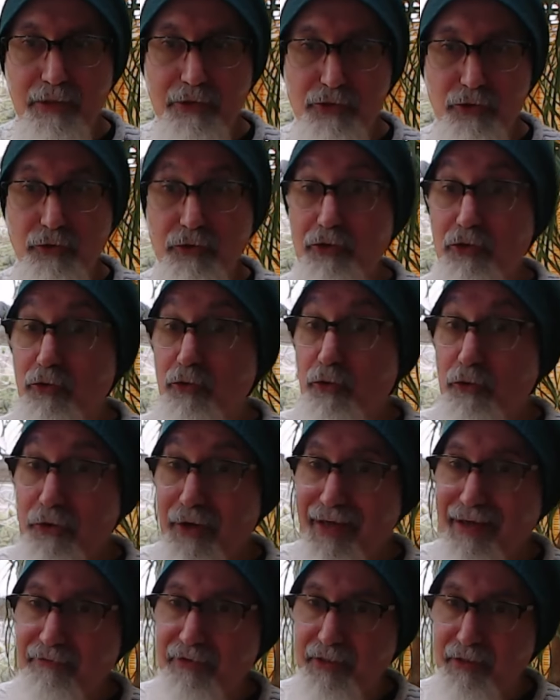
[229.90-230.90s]
so you can go to
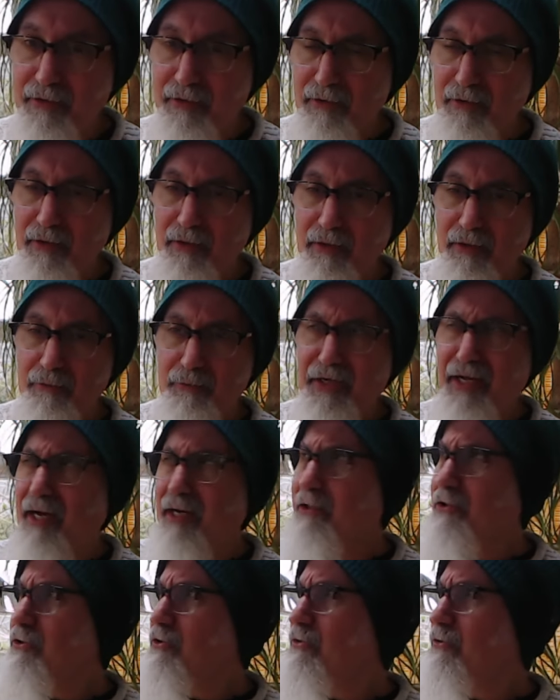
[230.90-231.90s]
heaven. But how
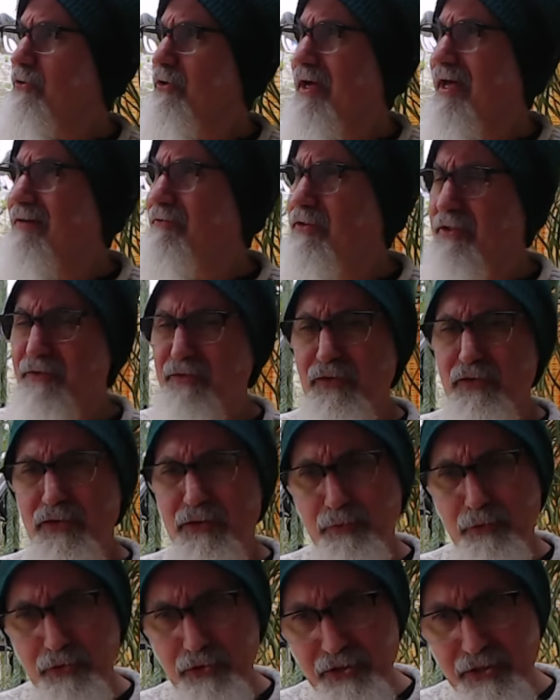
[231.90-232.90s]
can you go to heaven if you
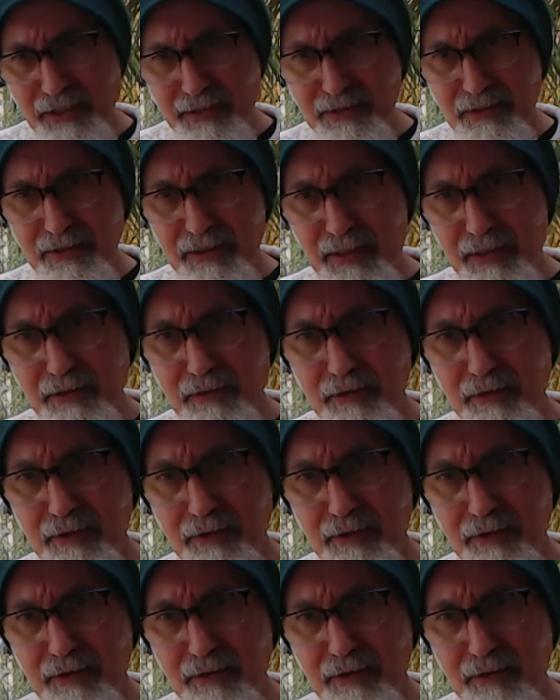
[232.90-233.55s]
support genocide?